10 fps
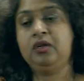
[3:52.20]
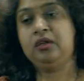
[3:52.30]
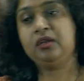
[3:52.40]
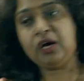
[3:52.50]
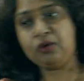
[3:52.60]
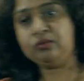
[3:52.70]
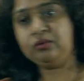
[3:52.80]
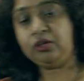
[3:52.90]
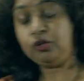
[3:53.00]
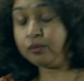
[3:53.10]
Now
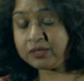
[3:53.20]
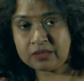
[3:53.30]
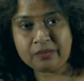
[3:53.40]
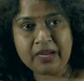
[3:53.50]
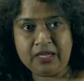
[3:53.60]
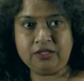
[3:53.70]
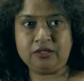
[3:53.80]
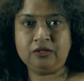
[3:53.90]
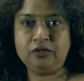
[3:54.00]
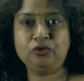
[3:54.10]
you will be
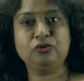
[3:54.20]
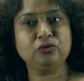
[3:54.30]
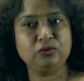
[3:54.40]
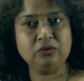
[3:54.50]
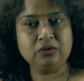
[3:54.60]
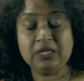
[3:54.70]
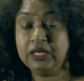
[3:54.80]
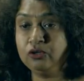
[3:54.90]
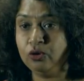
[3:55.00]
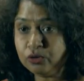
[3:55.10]
surprised to know
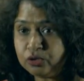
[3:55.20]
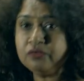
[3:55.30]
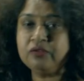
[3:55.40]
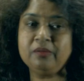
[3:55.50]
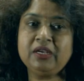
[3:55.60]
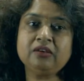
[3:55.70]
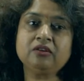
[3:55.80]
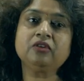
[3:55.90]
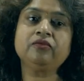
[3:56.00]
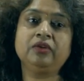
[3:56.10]
that non-uniform
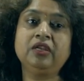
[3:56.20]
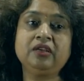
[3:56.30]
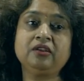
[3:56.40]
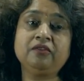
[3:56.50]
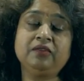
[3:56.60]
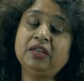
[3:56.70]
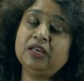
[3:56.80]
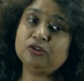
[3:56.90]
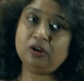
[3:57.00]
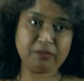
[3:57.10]
electric field
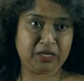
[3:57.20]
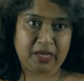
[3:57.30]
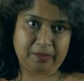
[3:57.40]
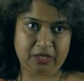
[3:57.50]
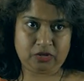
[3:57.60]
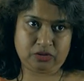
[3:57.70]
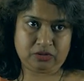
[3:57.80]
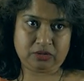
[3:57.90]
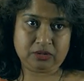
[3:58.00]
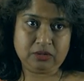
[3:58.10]
has lot many
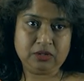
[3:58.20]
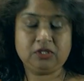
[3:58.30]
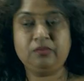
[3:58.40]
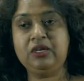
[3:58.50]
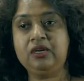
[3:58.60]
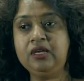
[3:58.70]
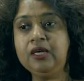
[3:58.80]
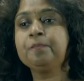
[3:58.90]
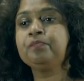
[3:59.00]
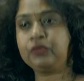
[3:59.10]
applications. Similarly,
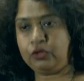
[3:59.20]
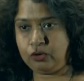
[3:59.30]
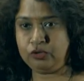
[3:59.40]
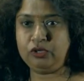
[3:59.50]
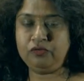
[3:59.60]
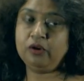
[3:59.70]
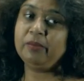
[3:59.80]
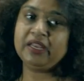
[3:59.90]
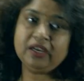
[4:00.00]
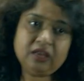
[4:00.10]
non-uniform
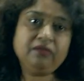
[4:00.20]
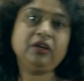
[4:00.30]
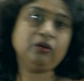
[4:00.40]
magnetic field